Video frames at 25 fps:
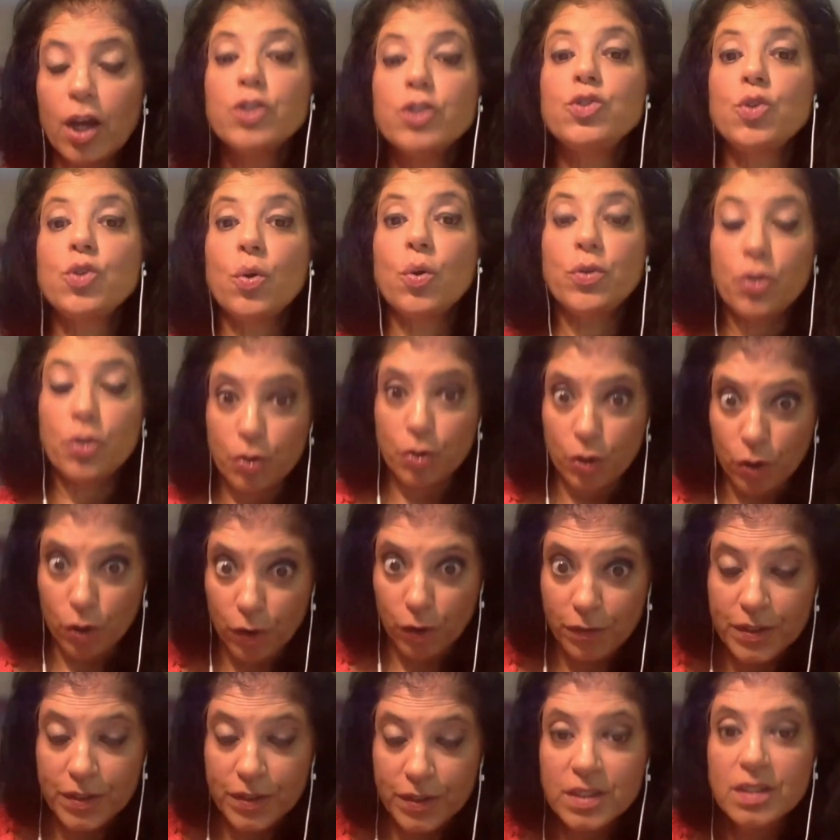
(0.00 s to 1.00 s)
So your
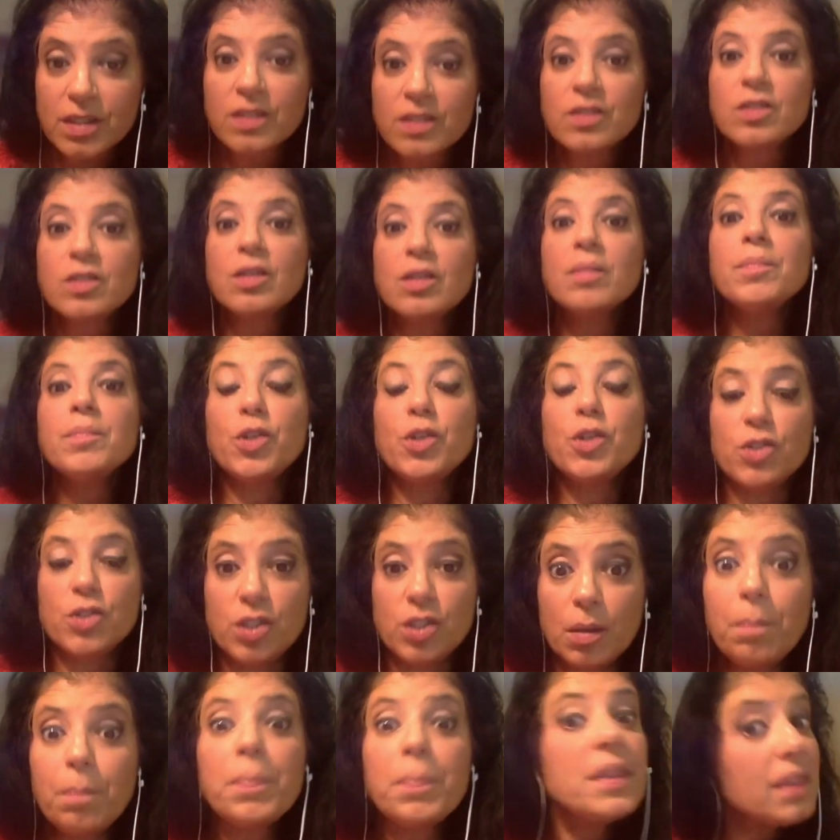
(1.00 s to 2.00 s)
nervous system, your
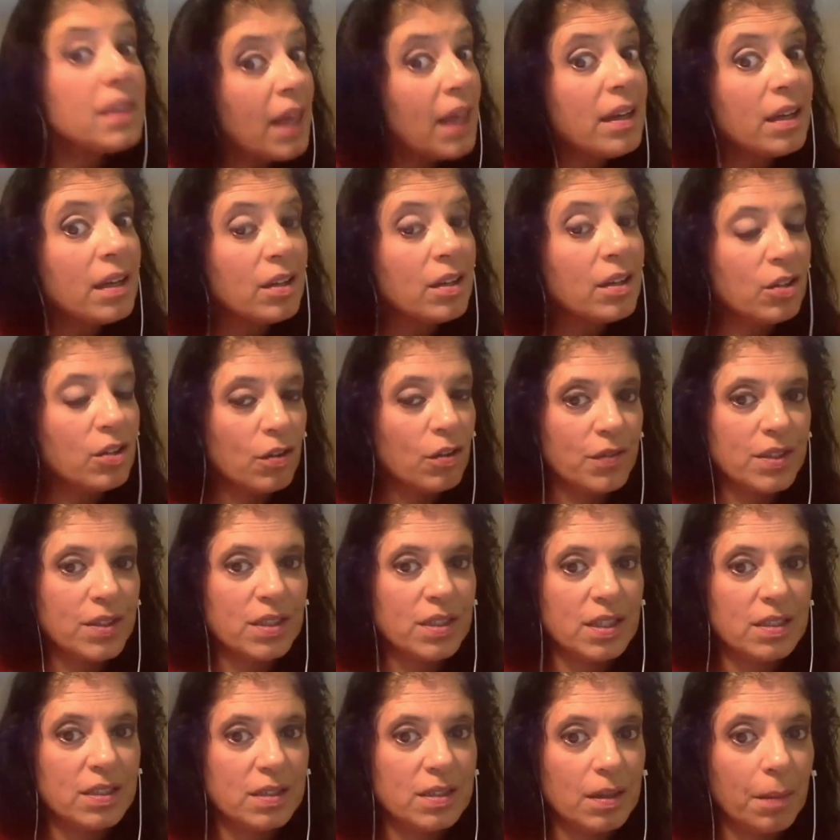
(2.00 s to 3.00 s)
sympathetic
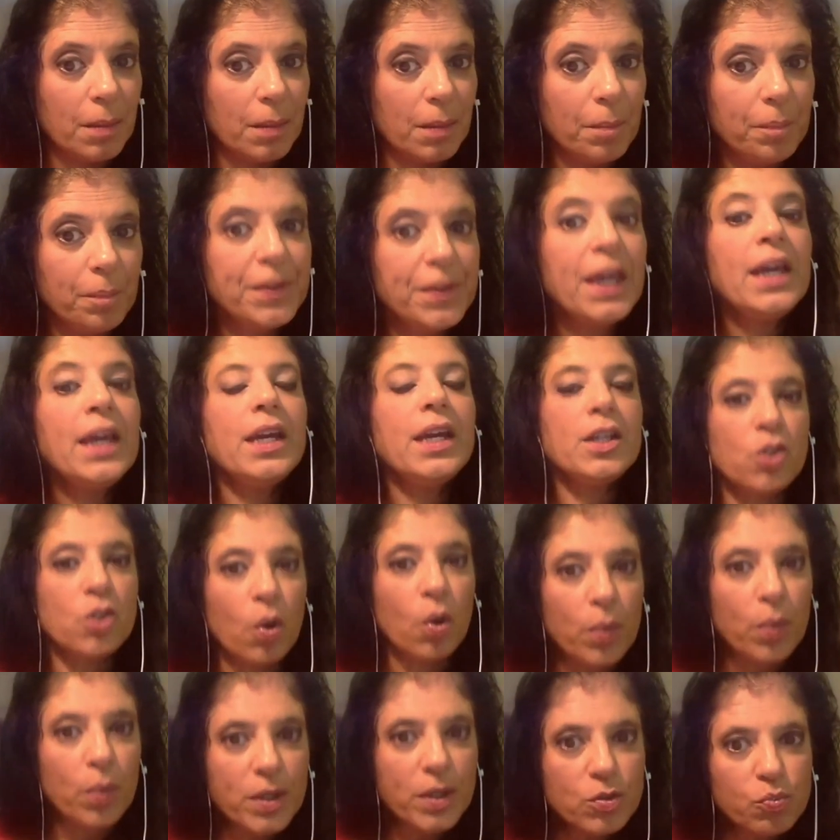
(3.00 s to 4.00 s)
nervous system, is
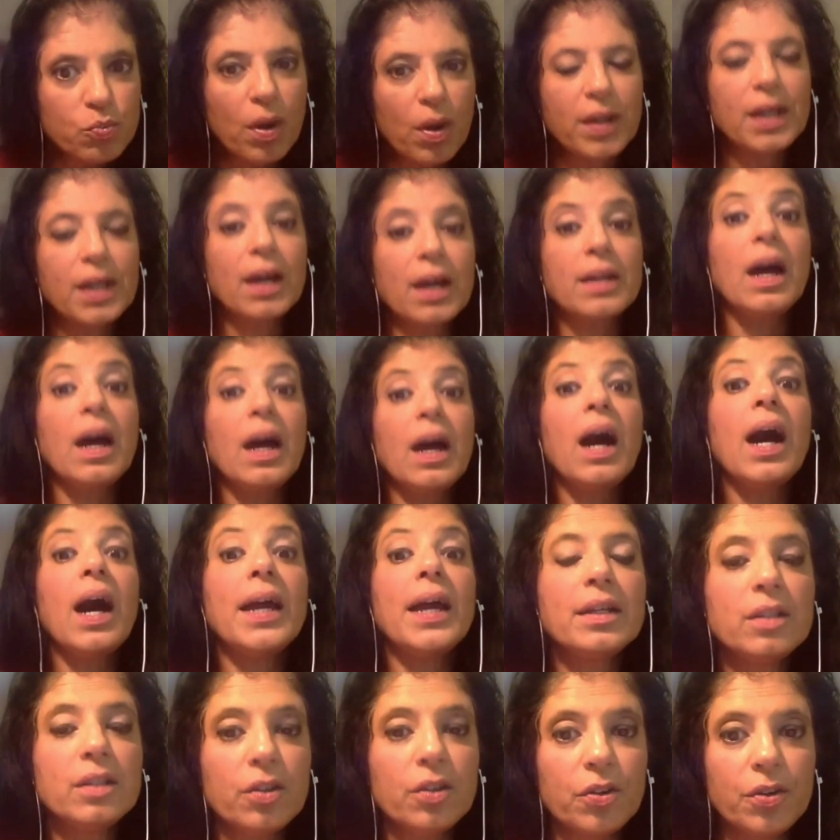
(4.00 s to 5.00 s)
always running on high
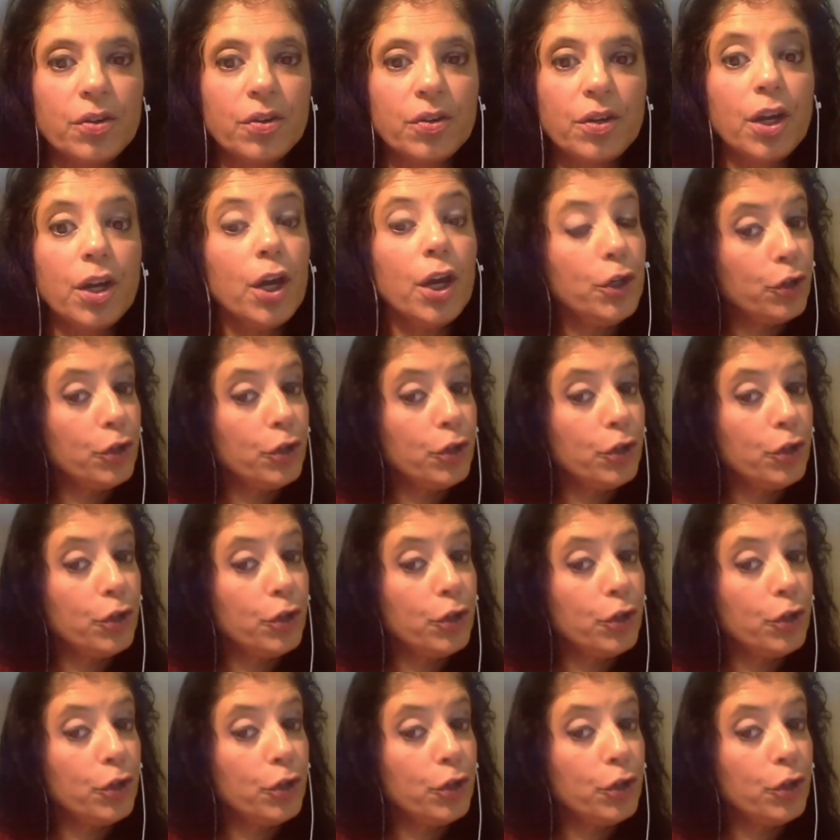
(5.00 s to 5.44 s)
alert.